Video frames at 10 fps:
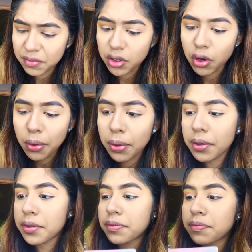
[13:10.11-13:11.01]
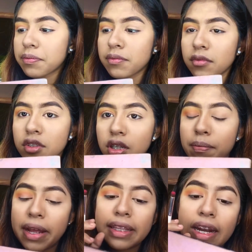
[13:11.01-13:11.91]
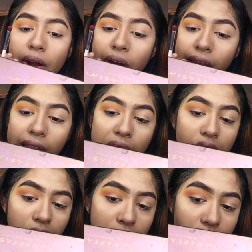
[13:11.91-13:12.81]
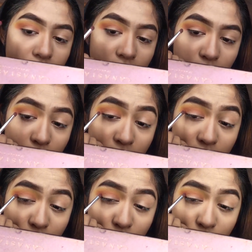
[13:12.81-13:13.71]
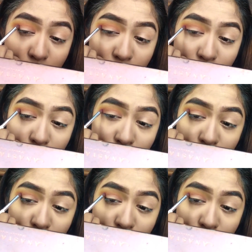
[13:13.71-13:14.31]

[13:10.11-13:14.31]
Anyway, I'm gonna pat that out, and then you're just gonna want to